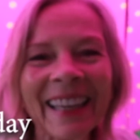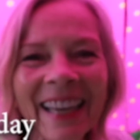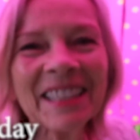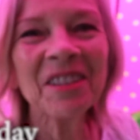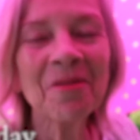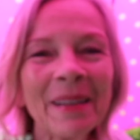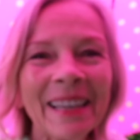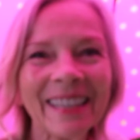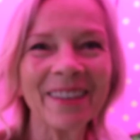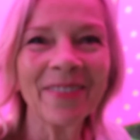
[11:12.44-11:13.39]
Can you
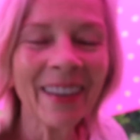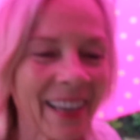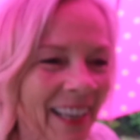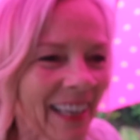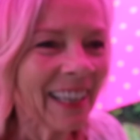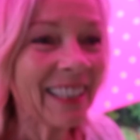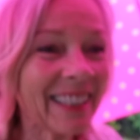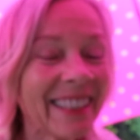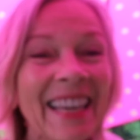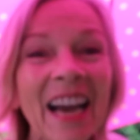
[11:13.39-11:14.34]
believe
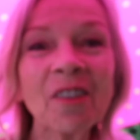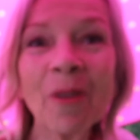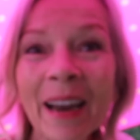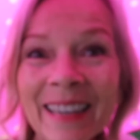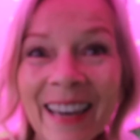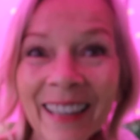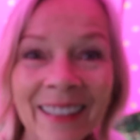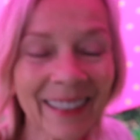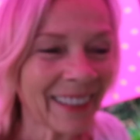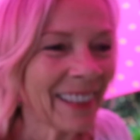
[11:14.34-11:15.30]
it is now
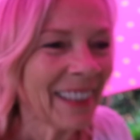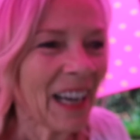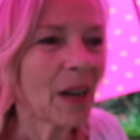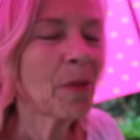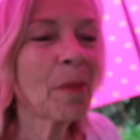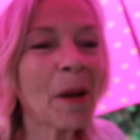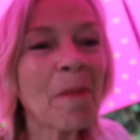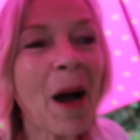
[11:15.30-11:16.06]
raining? I'm at my